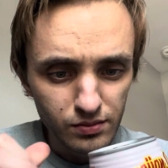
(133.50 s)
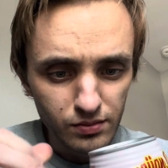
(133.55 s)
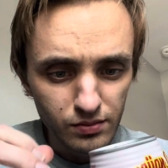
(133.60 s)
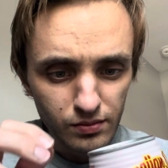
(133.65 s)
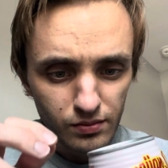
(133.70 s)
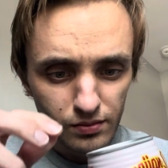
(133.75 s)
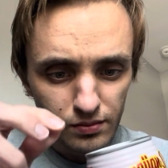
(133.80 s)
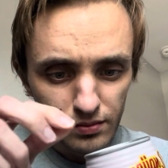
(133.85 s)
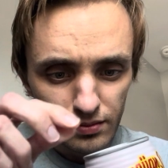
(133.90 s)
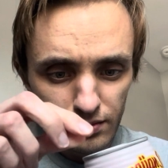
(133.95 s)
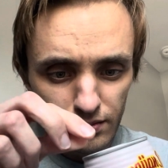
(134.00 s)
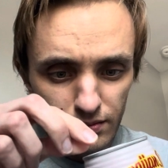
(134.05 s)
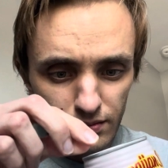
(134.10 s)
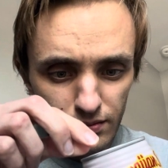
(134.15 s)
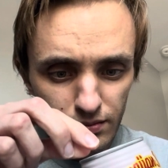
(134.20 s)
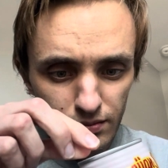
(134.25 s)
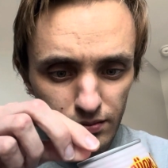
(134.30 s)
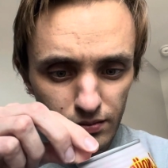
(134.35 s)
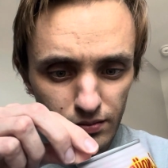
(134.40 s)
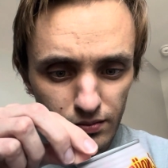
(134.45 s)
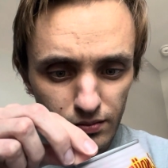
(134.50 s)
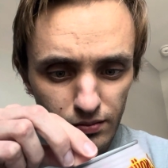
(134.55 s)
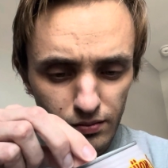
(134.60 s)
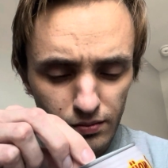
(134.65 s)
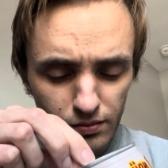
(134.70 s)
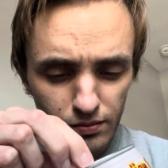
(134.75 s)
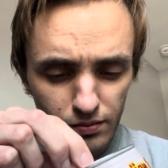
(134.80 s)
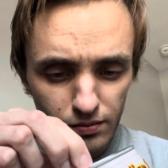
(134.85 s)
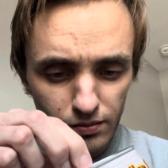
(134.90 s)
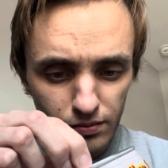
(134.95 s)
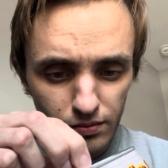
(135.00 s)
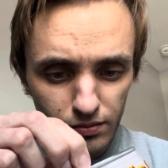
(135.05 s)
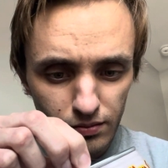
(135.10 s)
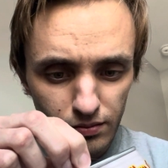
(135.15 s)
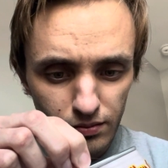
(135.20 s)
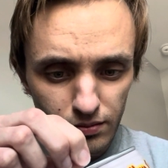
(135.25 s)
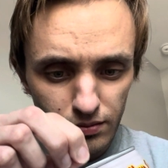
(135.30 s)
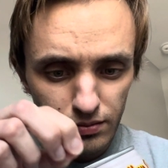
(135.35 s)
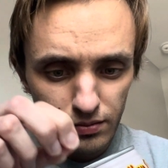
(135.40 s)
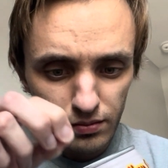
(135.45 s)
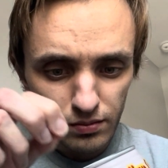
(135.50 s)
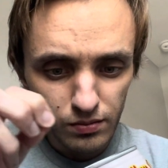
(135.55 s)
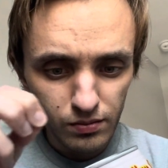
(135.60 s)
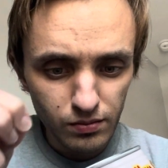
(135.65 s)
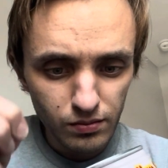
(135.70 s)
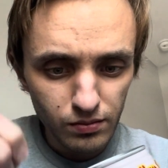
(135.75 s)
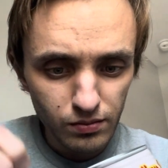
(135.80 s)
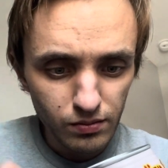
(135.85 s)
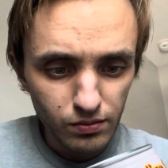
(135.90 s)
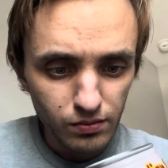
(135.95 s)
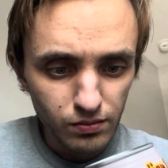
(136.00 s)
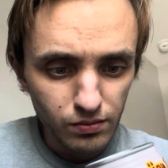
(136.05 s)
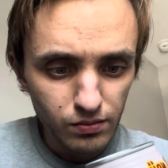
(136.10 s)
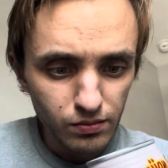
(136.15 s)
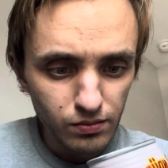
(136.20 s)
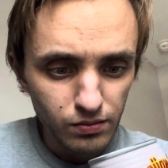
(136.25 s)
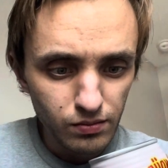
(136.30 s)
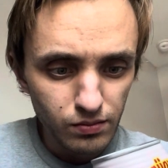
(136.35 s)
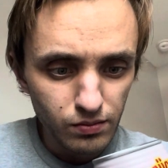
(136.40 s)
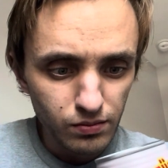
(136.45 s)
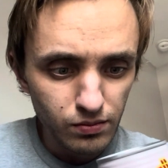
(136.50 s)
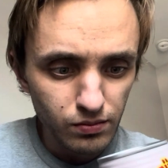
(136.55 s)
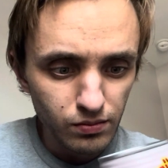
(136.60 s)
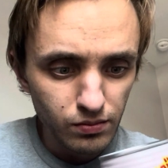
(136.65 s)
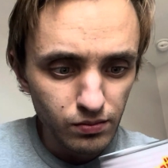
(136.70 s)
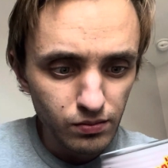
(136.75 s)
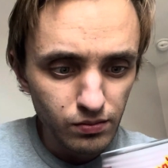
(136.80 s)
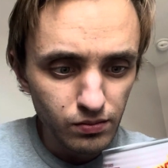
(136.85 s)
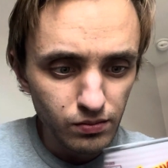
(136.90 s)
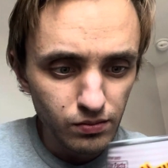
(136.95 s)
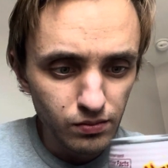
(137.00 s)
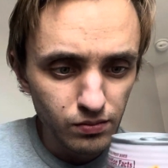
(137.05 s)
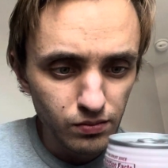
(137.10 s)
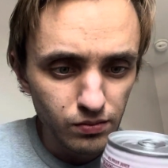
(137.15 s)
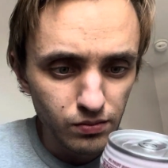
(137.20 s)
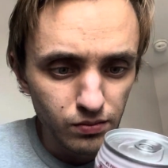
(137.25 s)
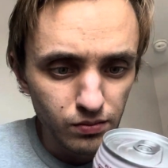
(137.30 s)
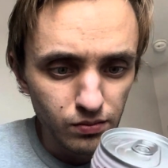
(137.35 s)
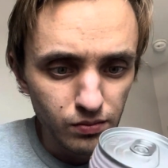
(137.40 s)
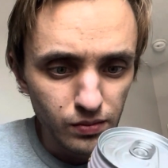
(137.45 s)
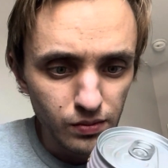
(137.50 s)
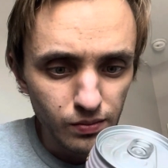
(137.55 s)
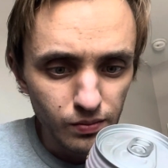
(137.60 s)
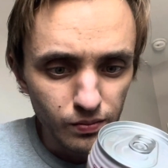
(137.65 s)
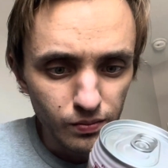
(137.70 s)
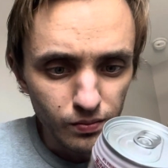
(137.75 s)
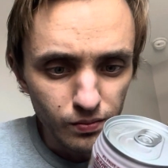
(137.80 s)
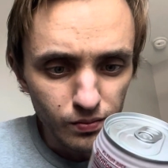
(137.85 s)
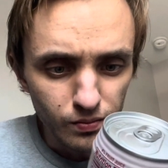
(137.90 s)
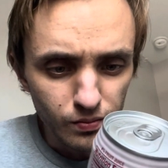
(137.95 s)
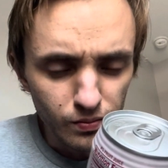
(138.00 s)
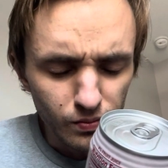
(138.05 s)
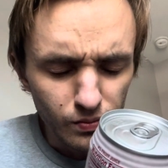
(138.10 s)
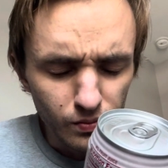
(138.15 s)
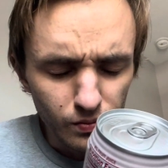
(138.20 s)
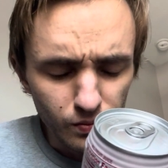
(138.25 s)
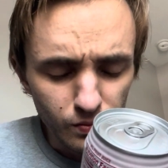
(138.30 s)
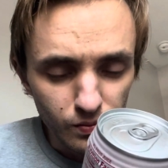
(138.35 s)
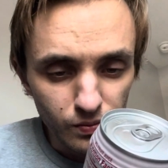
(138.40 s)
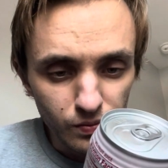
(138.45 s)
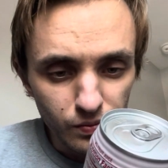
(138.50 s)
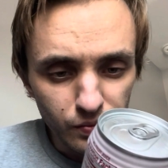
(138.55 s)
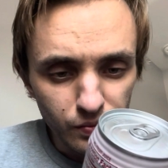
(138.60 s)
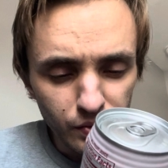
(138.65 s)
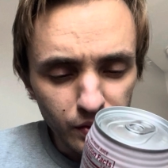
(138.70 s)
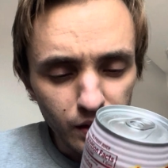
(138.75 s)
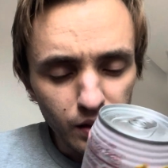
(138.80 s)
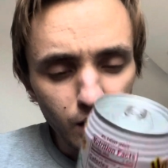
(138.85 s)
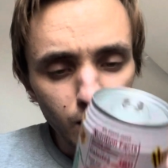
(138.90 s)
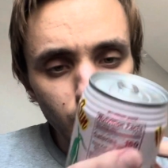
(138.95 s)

(no one is talking)